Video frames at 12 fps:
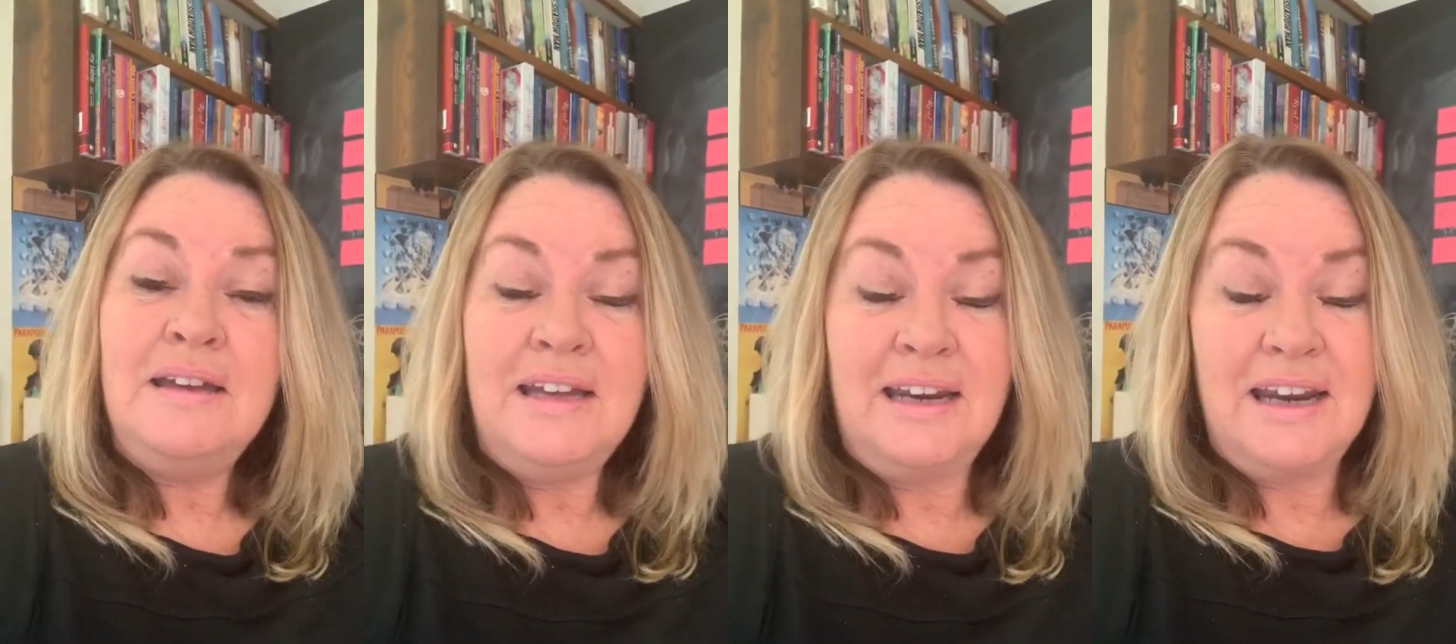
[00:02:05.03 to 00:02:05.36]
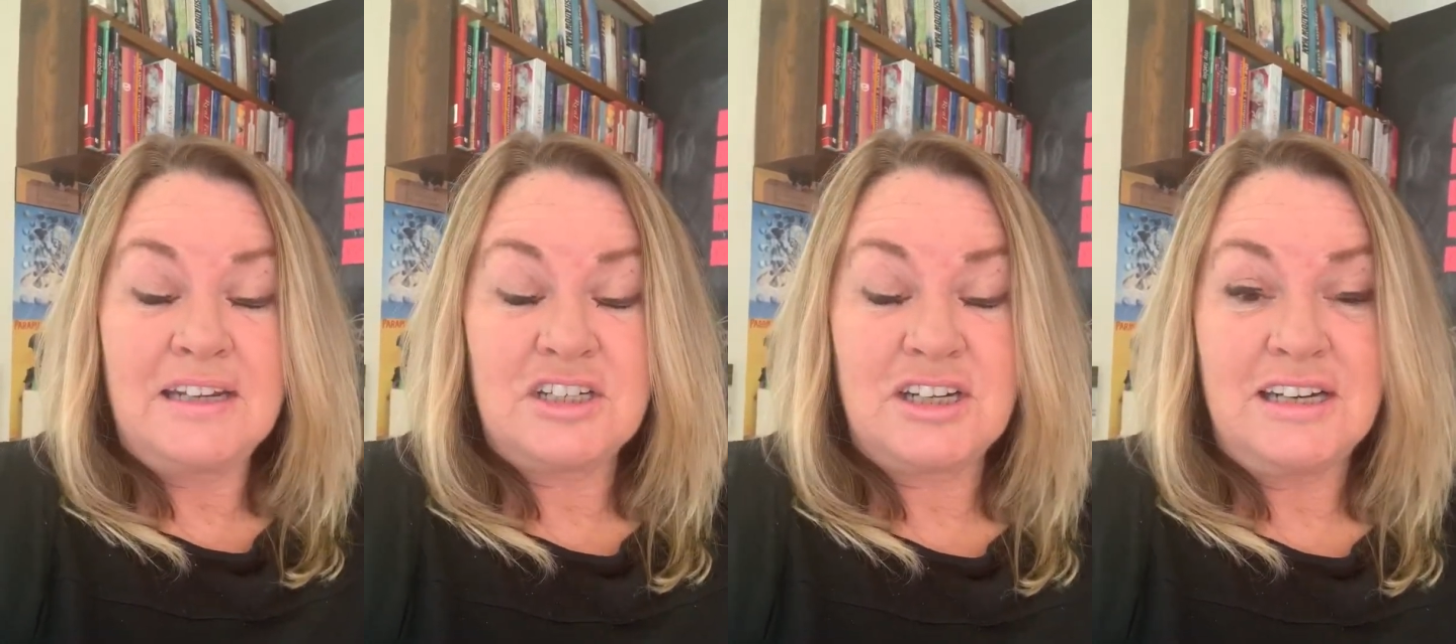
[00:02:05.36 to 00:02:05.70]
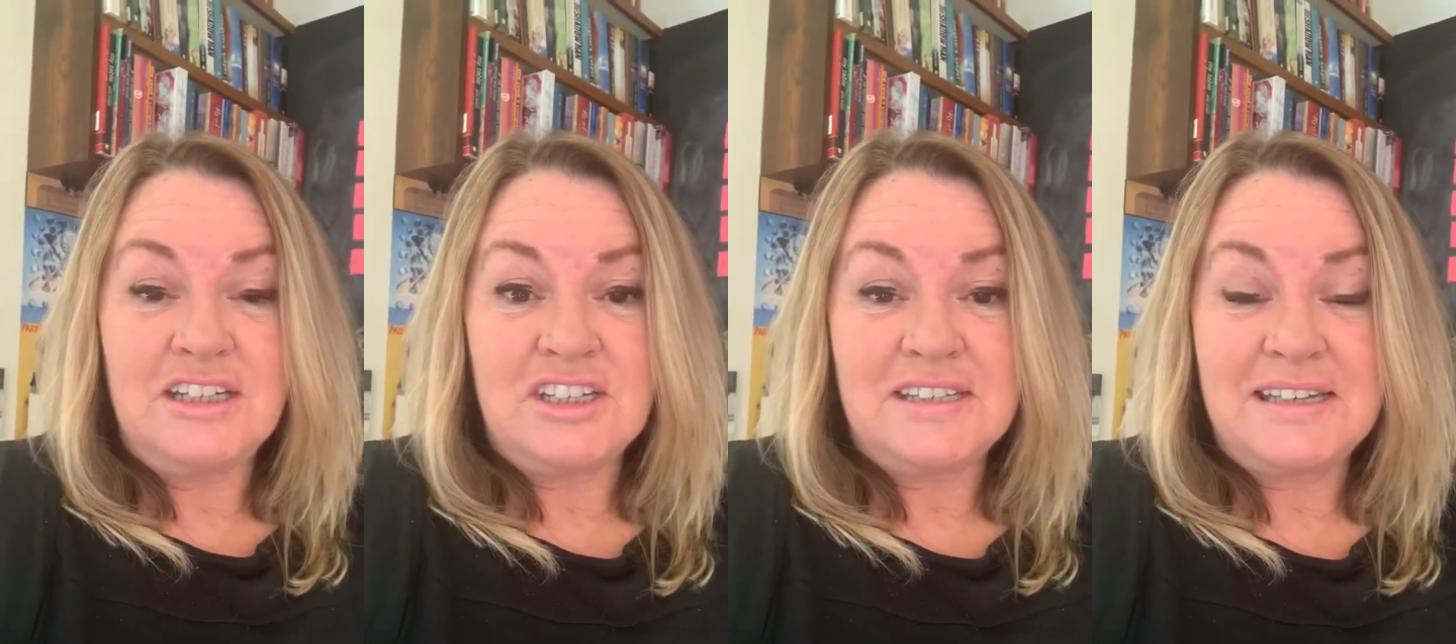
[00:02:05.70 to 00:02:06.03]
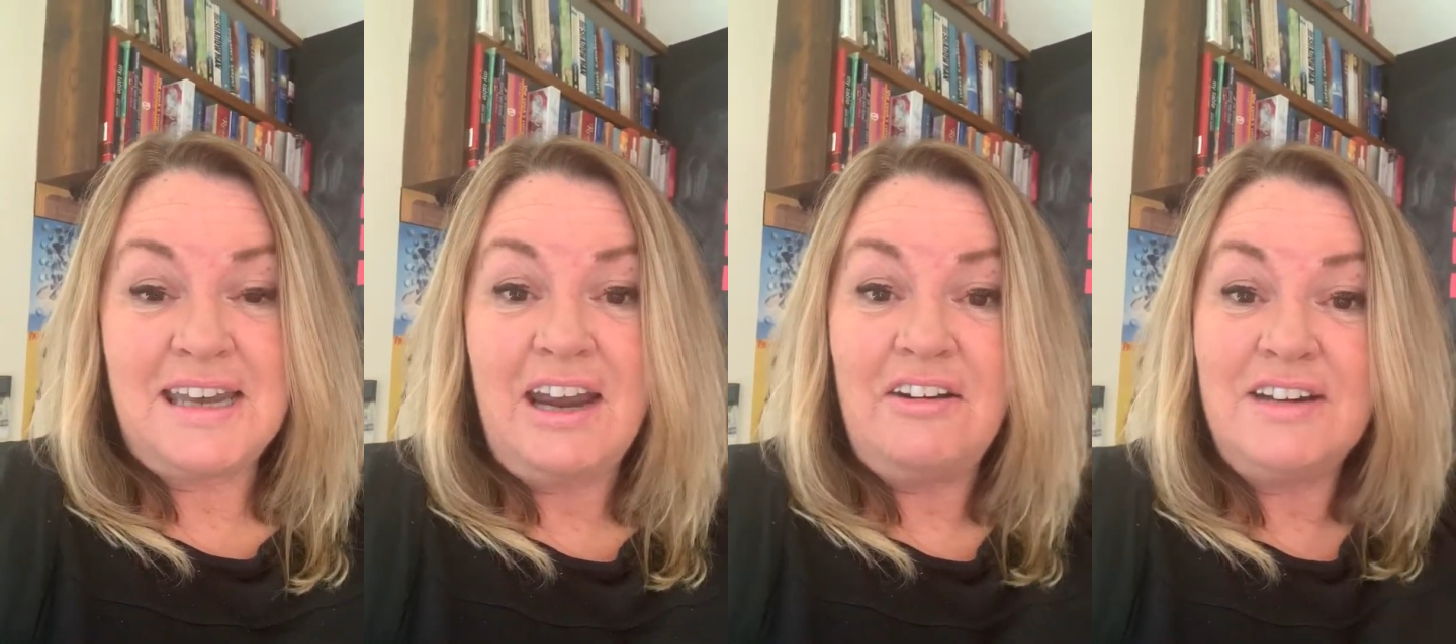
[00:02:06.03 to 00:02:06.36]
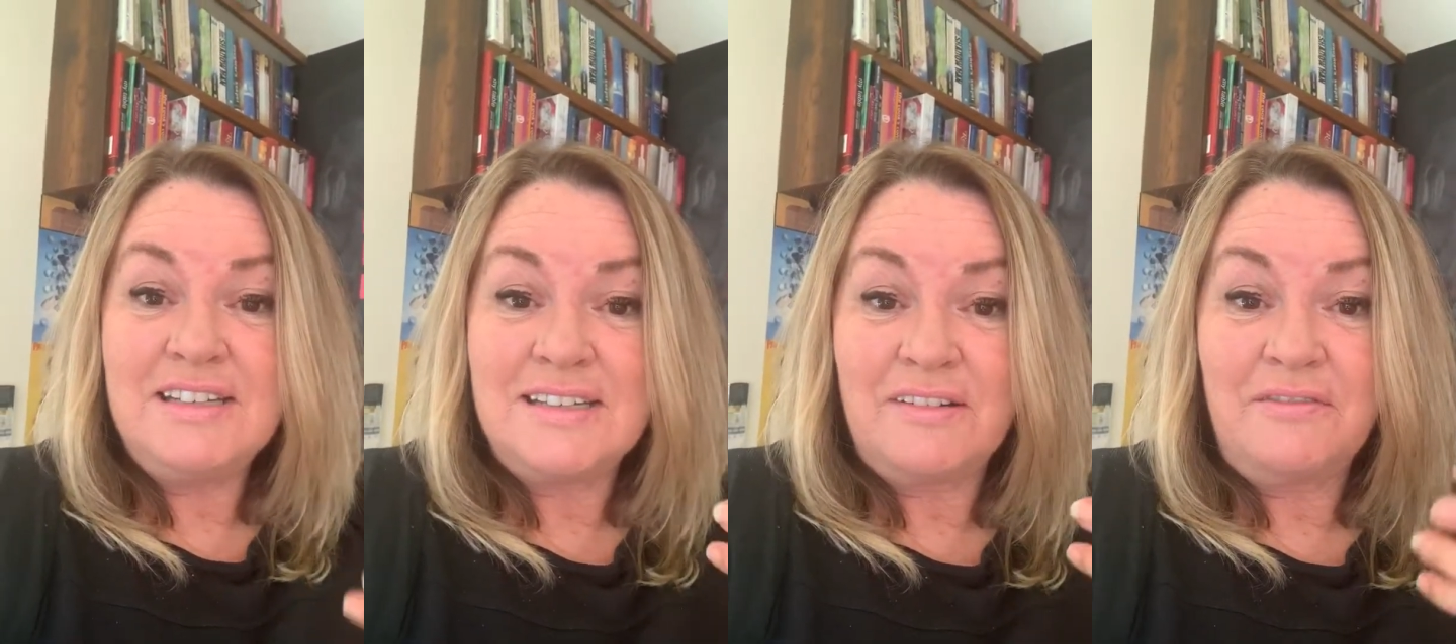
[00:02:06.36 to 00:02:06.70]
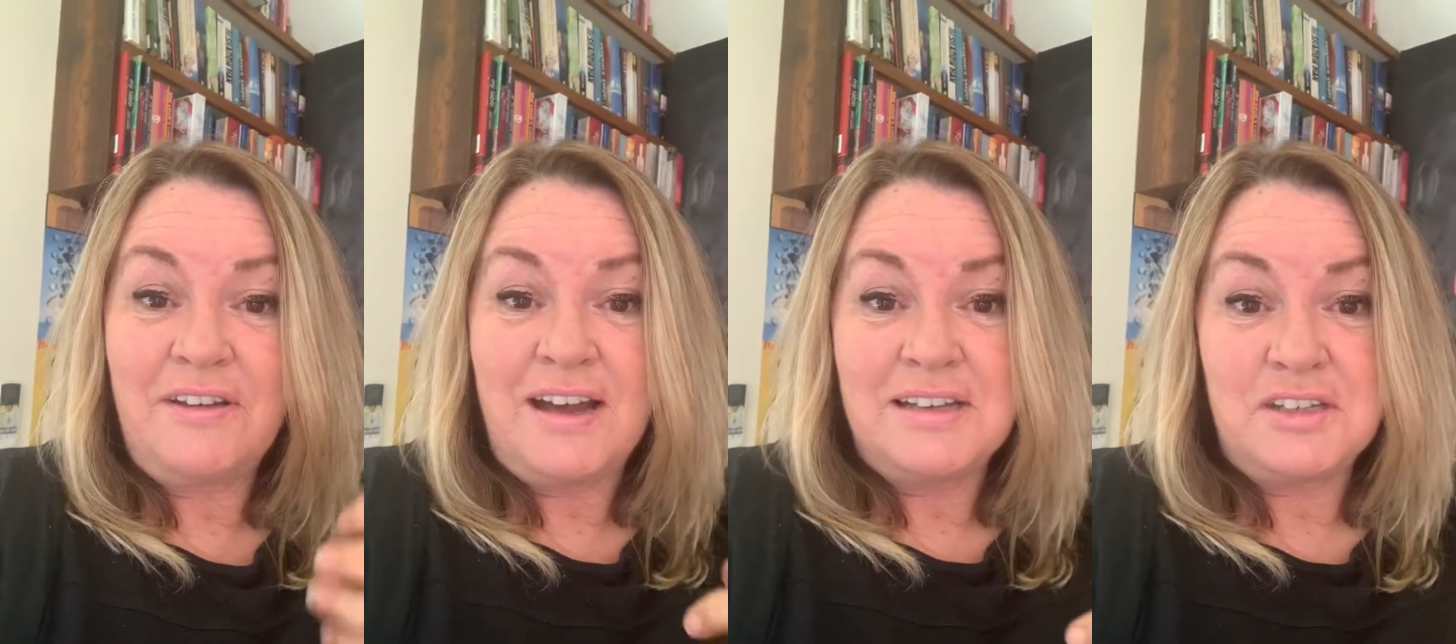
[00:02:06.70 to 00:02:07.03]
It actually just carries it
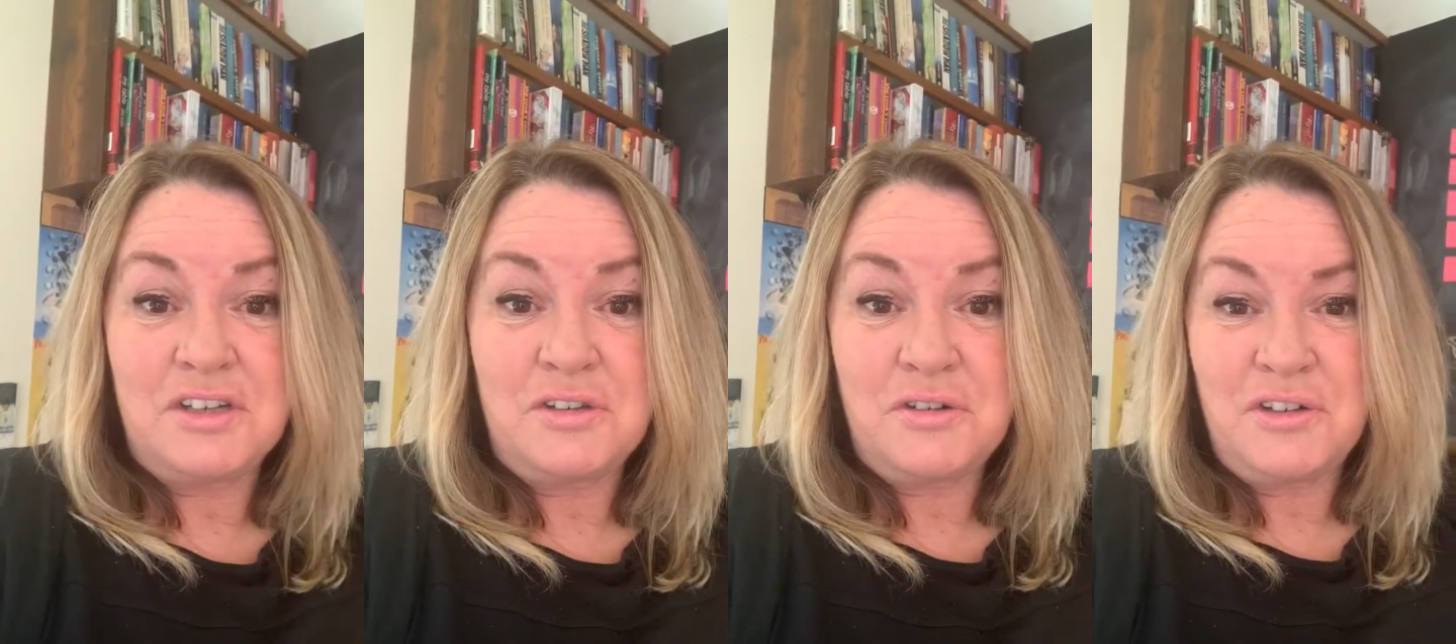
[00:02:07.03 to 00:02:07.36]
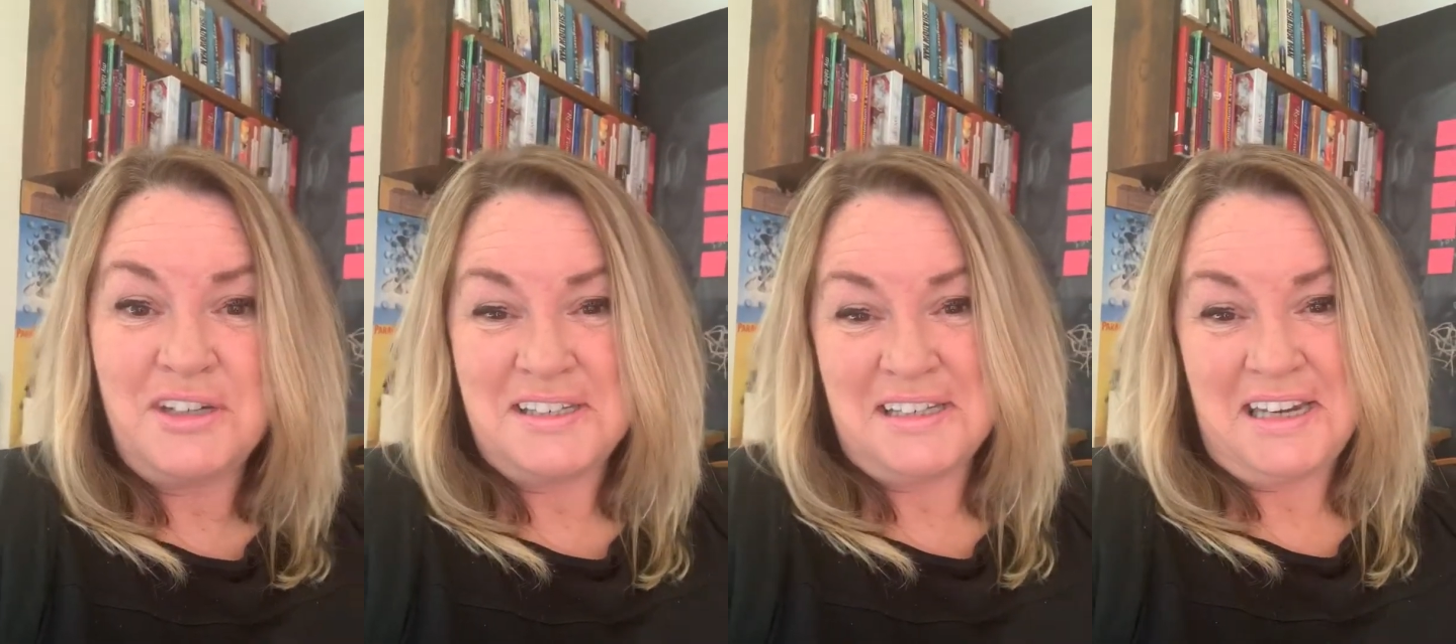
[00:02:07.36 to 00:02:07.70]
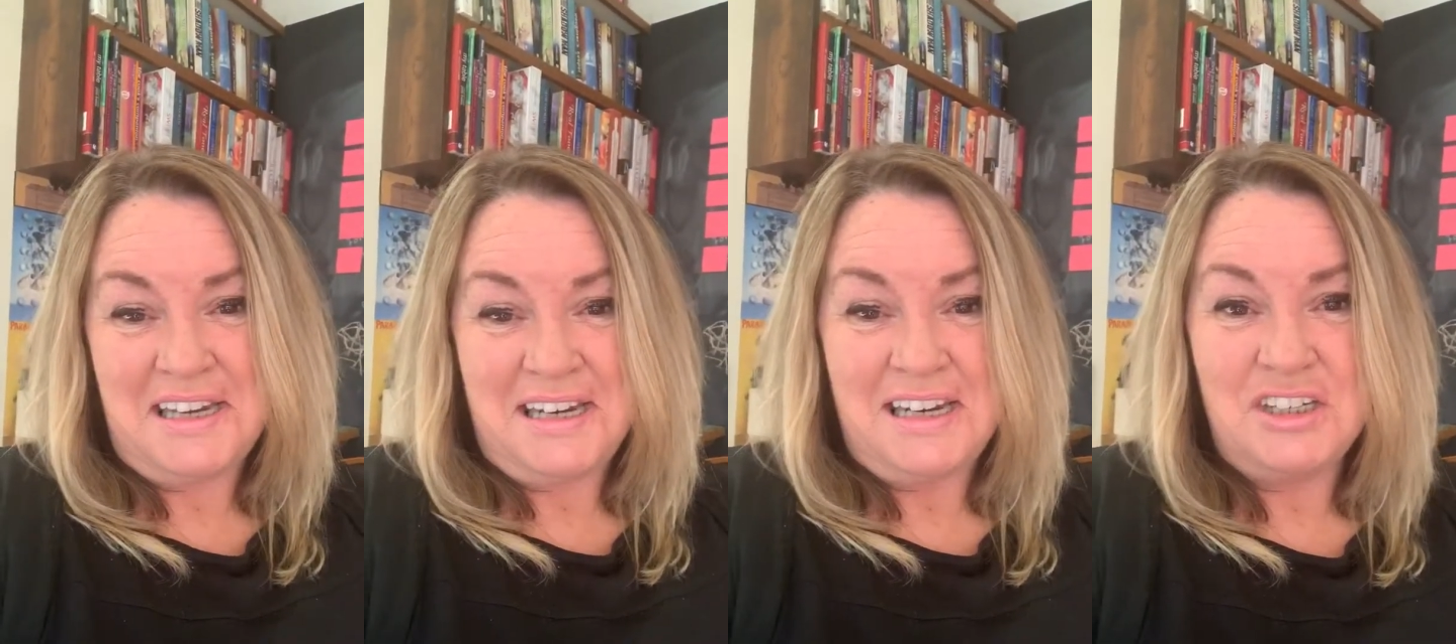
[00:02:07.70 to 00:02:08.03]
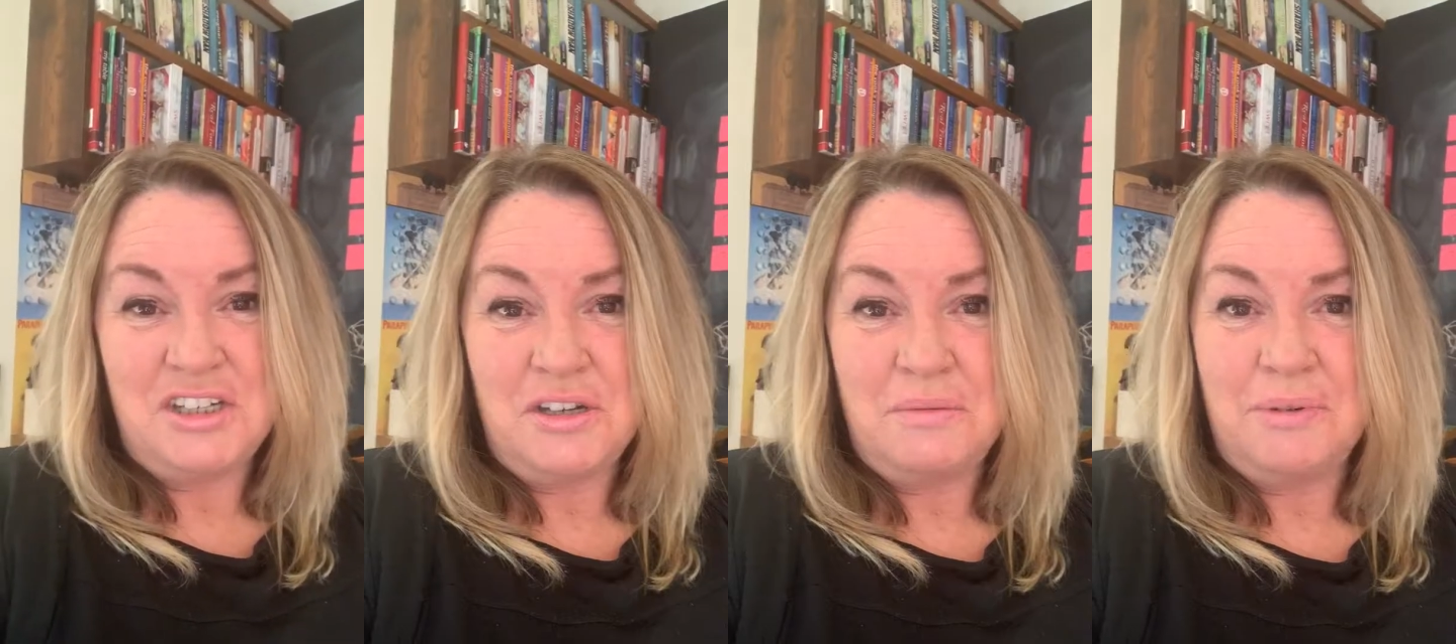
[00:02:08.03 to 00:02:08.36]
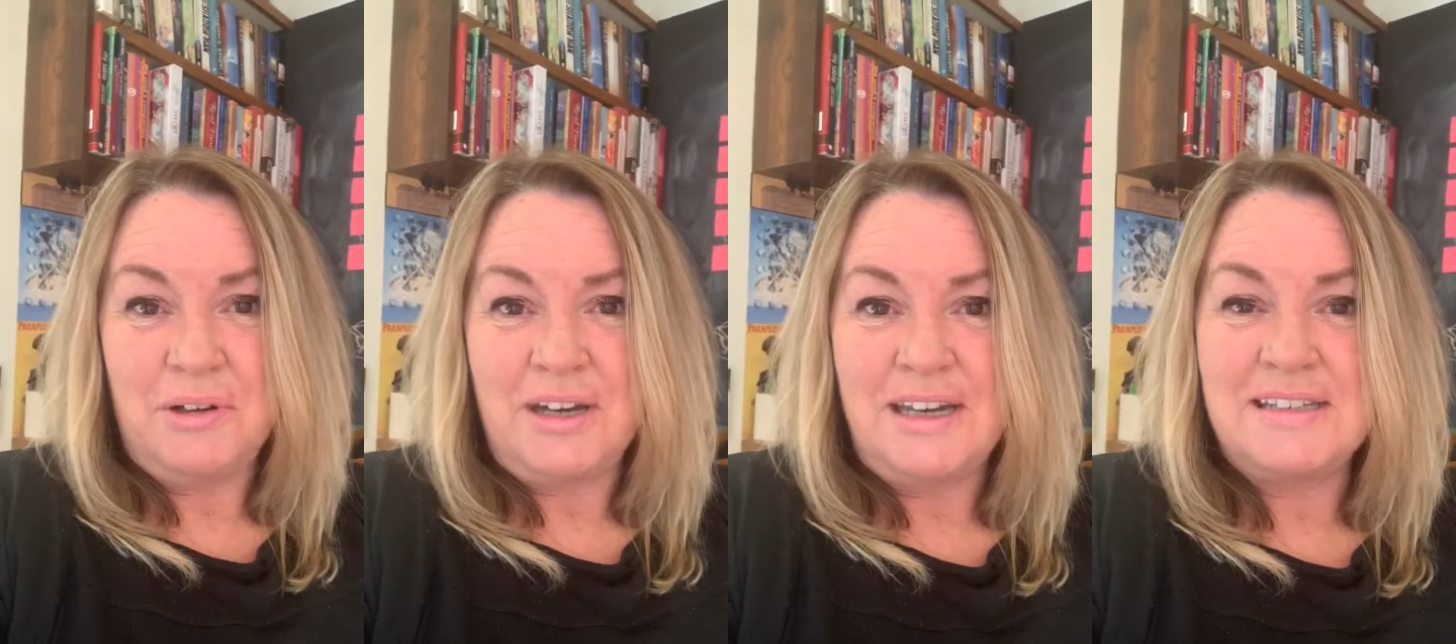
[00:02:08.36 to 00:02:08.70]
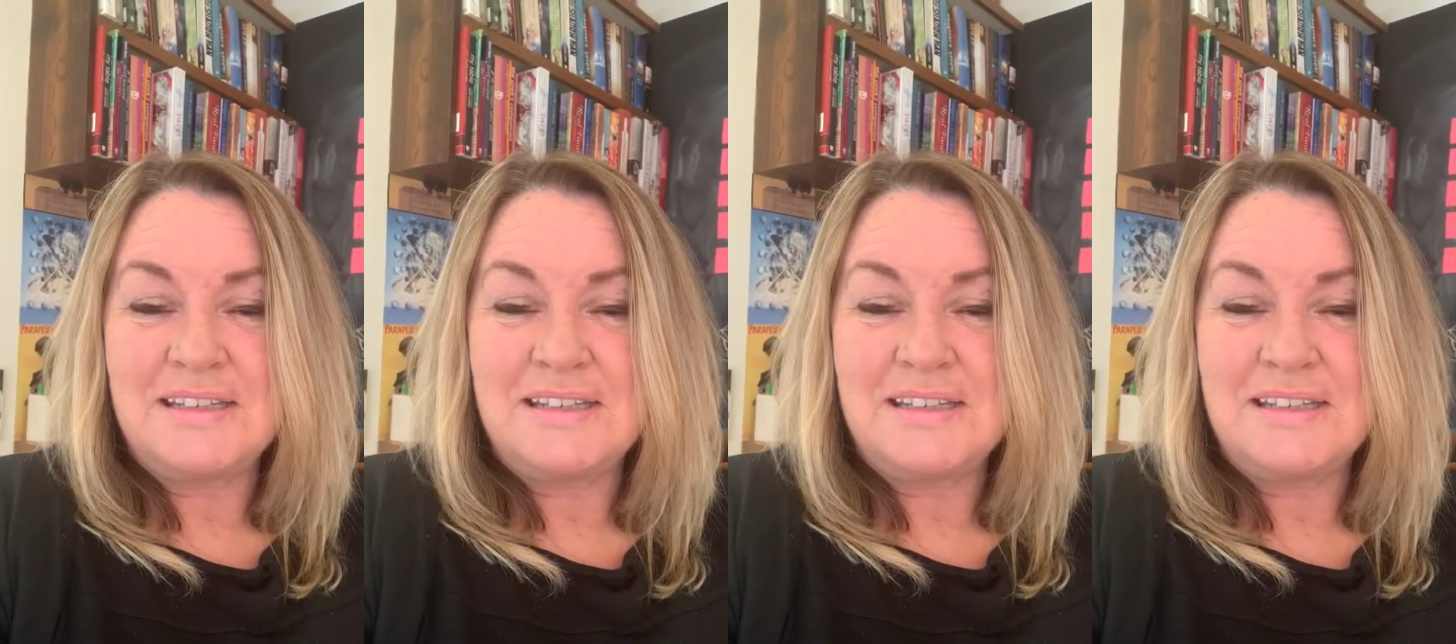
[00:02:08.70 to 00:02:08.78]
faster through your skin into your body.